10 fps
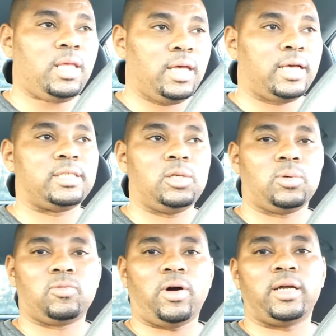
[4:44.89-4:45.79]
I guess they
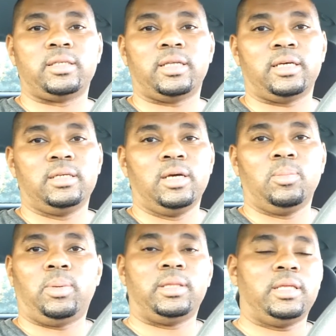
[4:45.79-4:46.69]
want to ride in that.
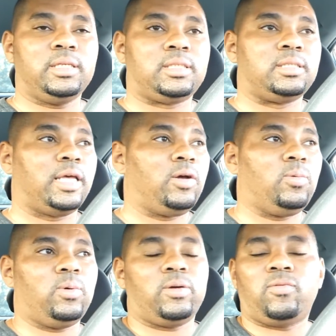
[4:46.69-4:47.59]
But this, they
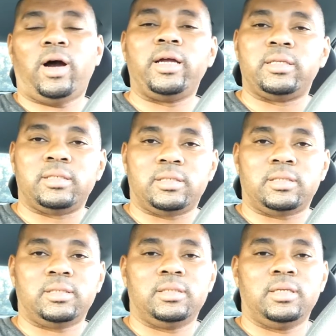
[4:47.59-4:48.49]
don't want to ride in
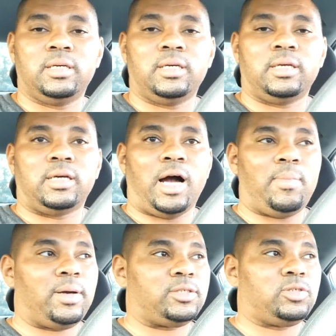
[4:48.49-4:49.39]
this.
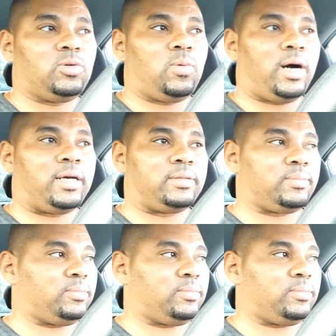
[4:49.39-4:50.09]
I'm not sure why.